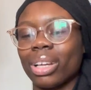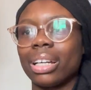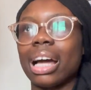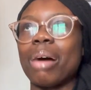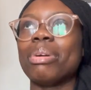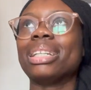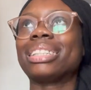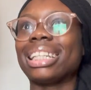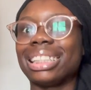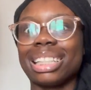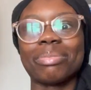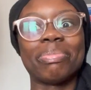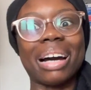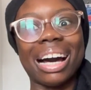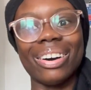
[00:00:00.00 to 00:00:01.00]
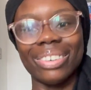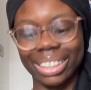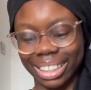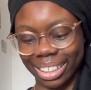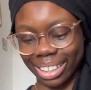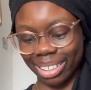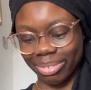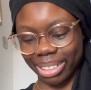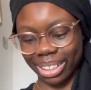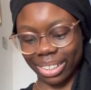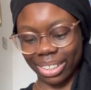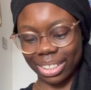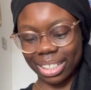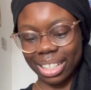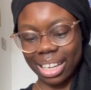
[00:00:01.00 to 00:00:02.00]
I mean setting powder, oh my gosh.